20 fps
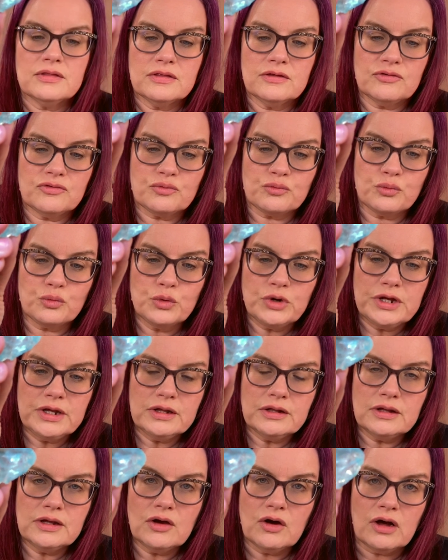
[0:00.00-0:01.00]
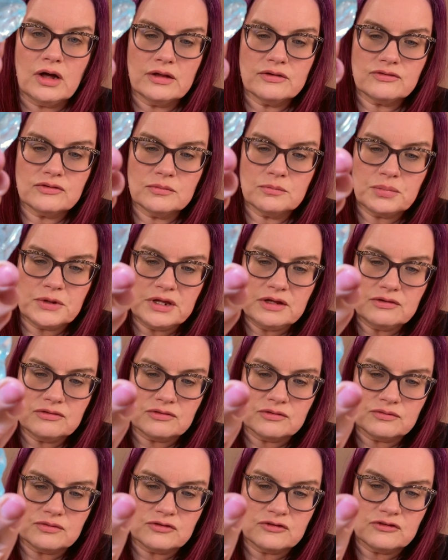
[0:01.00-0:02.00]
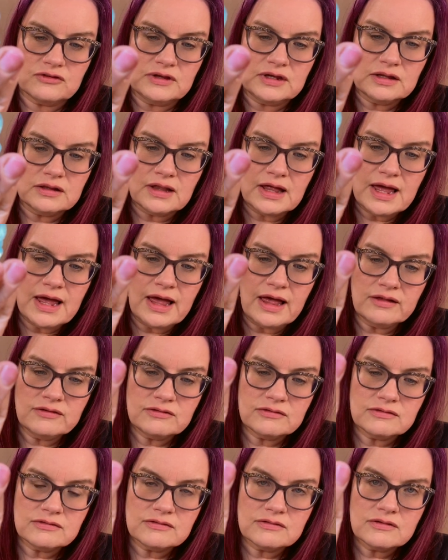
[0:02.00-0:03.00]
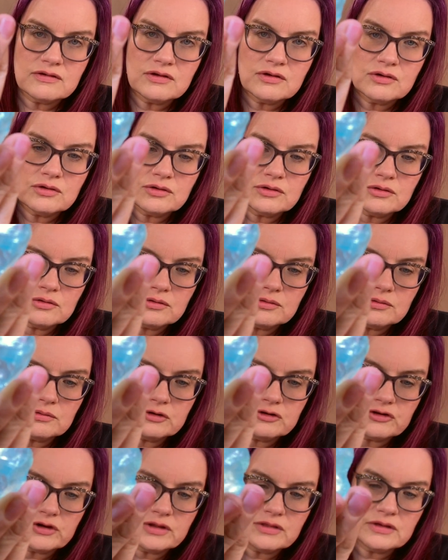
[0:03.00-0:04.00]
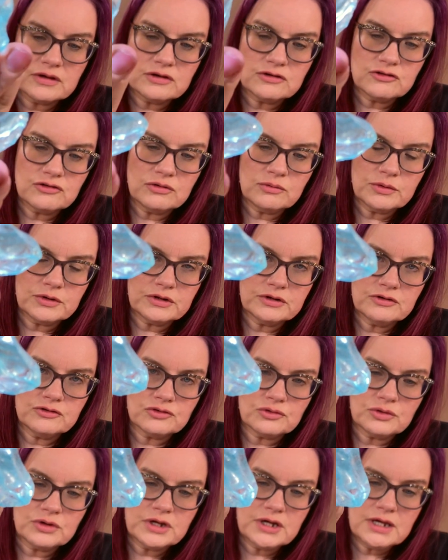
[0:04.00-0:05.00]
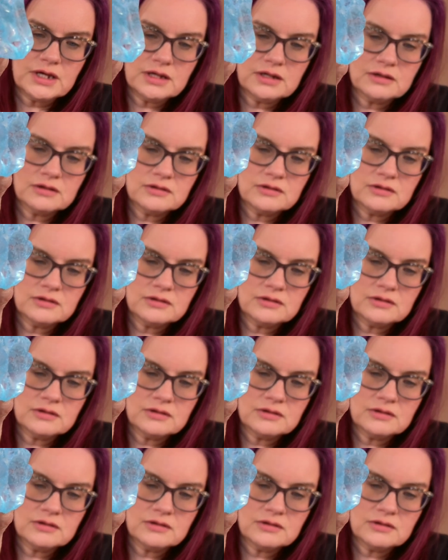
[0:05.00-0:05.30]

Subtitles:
This really awesome piece of sea glass, which I think she will enjoy.